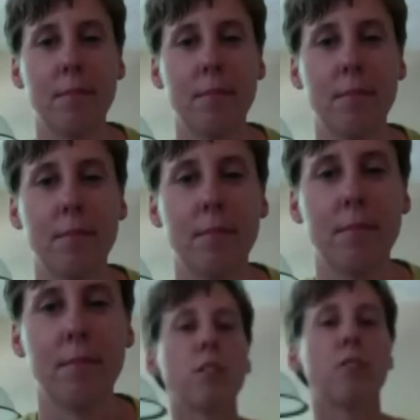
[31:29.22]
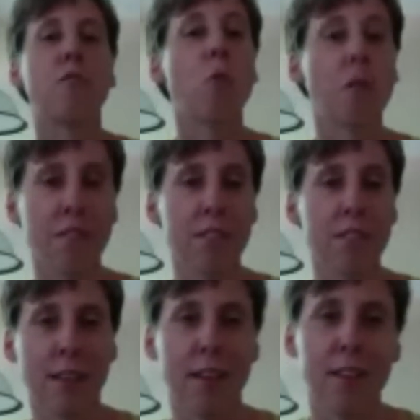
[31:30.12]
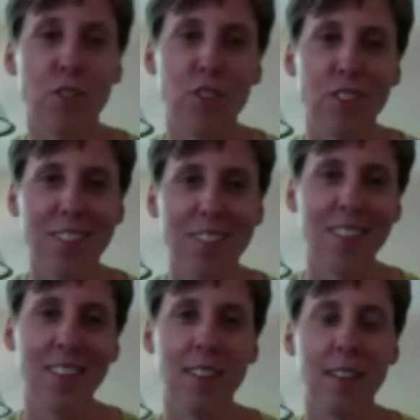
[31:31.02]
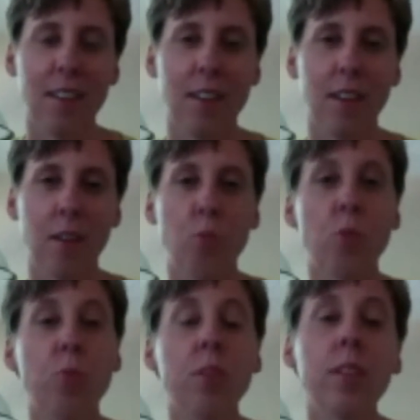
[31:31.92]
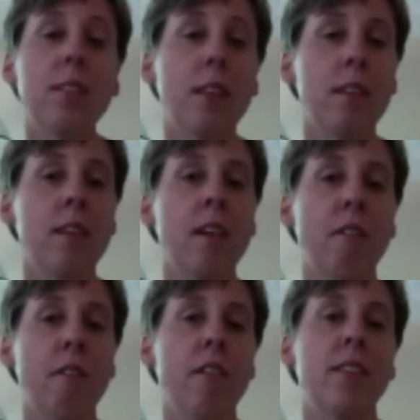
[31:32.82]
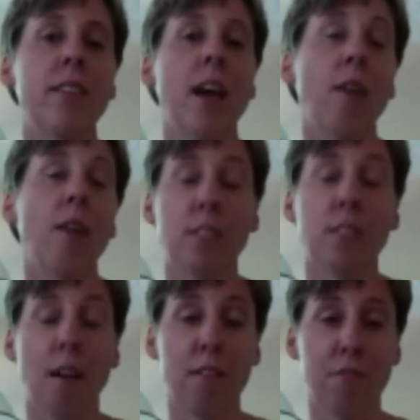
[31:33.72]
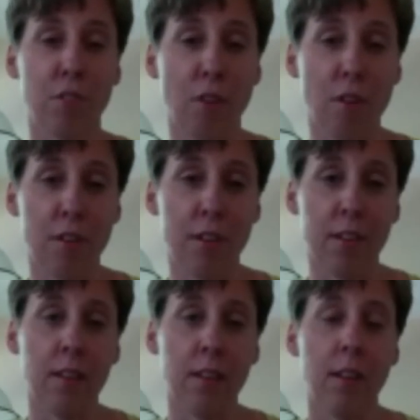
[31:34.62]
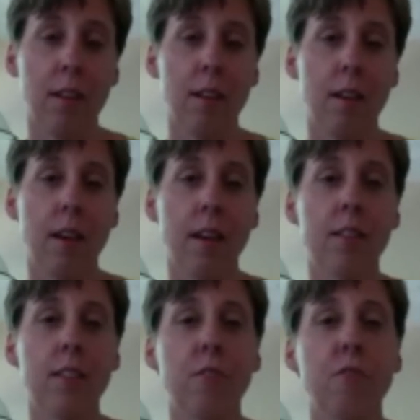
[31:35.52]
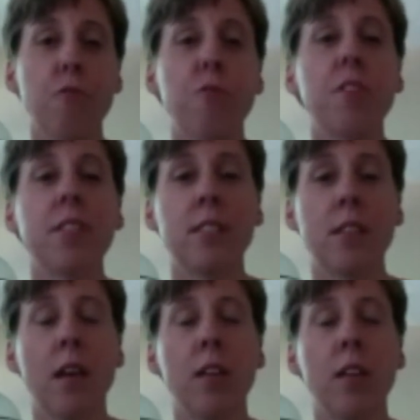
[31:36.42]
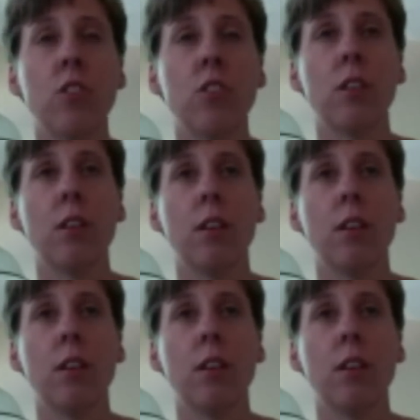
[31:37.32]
As we move into the fourth stage, we're really tending areas outside of the garden. And for this stage,